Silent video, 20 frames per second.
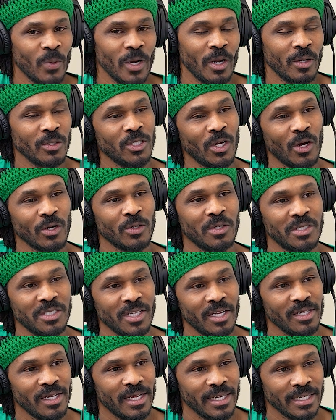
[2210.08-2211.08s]
We don't talk to each
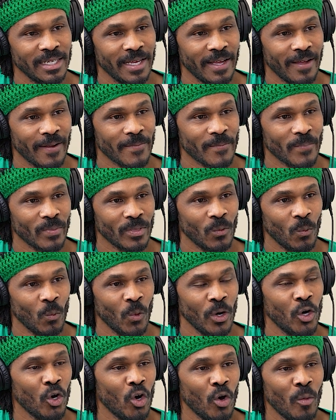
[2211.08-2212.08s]
other like that. Right.
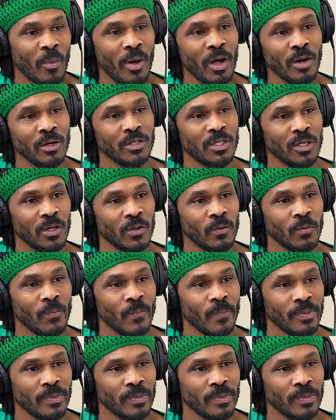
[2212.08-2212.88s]
We're no monotone.